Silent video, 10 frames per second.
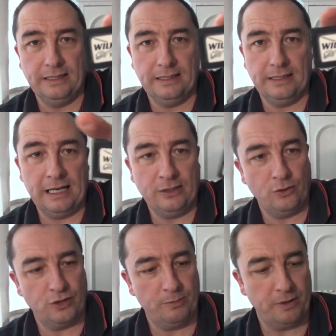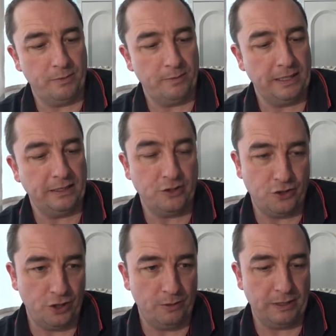I know some of them are made in
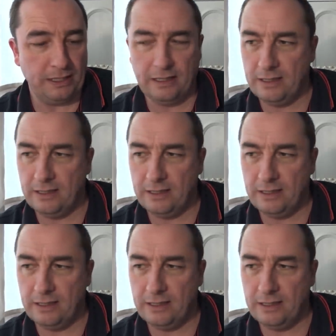Germany.